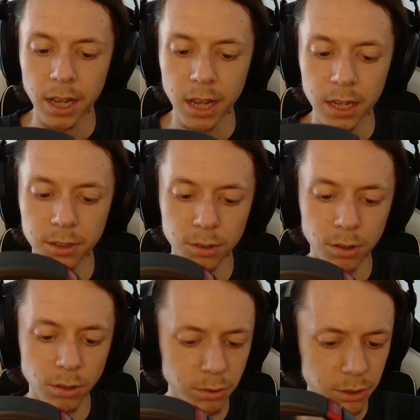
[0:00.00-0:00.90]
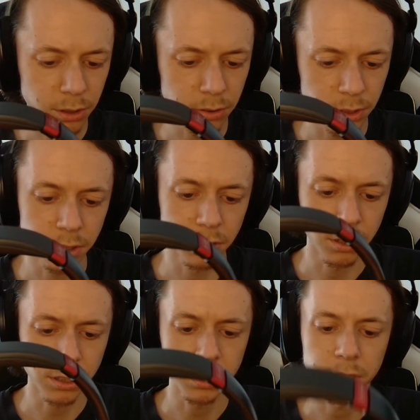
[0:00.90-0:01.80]
And Ultrasone did
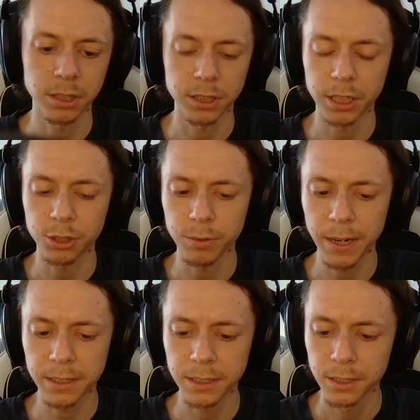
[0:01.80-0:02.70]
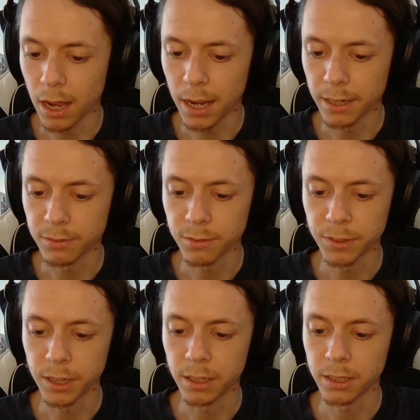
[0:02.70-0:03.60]
not exaggerate. I have the
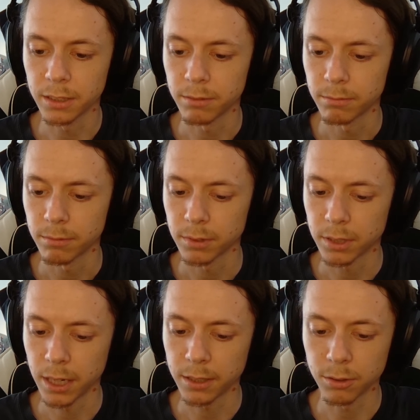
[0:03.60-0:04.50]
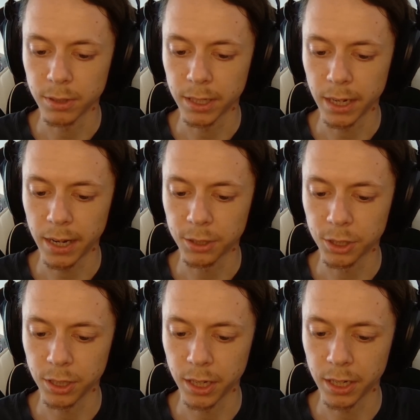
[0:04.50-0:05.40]
feeling that you can
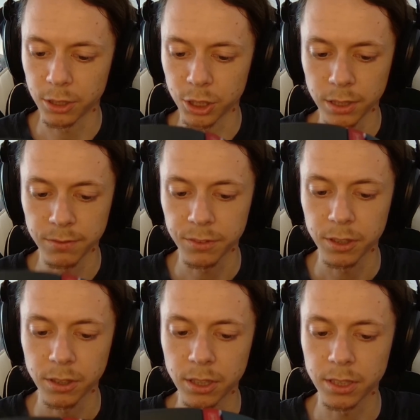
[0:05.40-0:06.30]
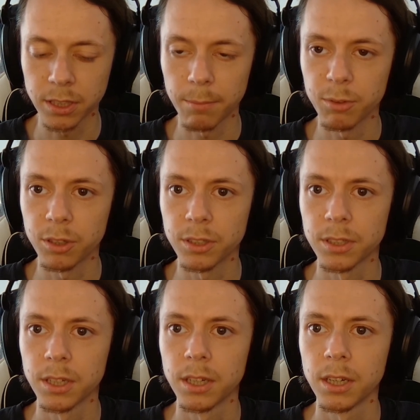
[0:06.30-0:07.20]
actually achieve these numbers.
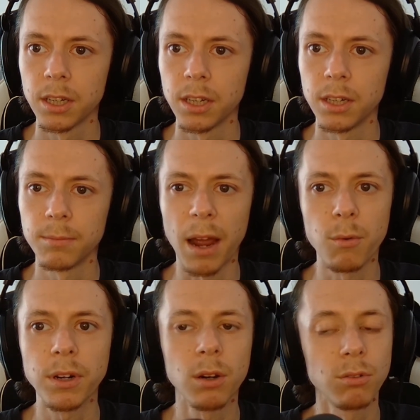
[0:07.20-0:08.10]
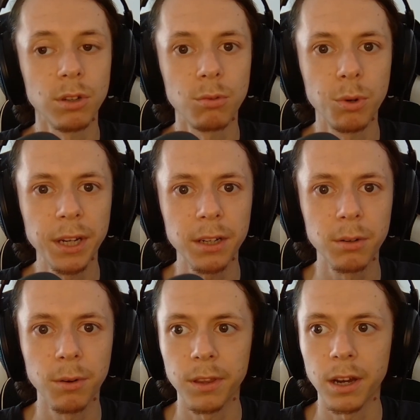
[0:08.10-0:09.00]
I went over a week
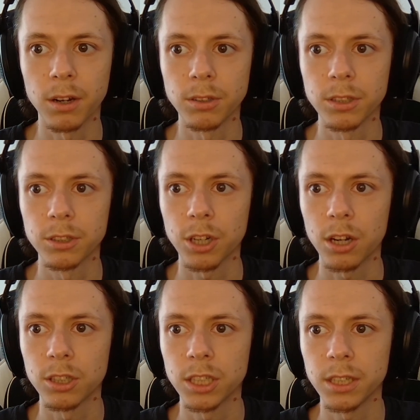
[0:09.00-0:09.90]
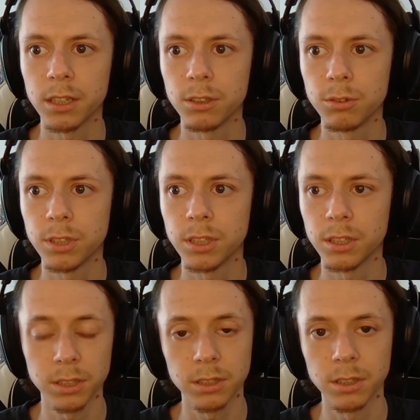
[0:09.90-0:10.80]
without charging and using
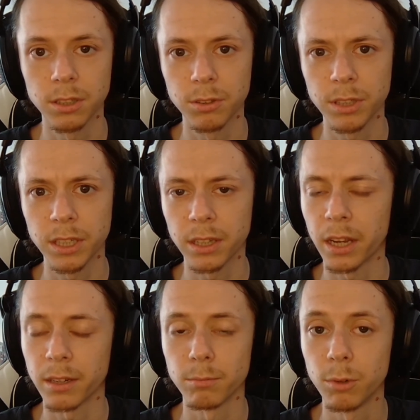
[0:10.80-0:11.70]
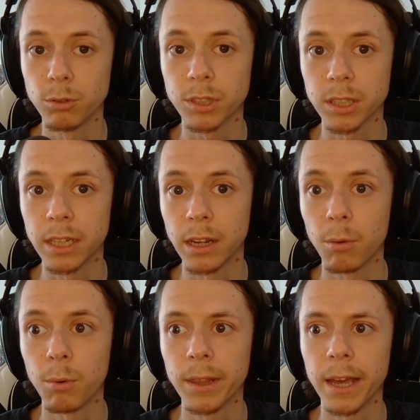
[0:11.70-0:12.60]
it like mostly
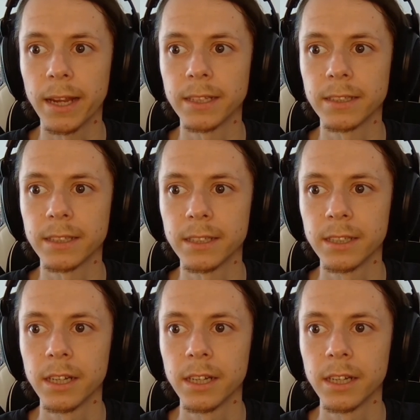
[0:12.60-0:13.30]
with ANC,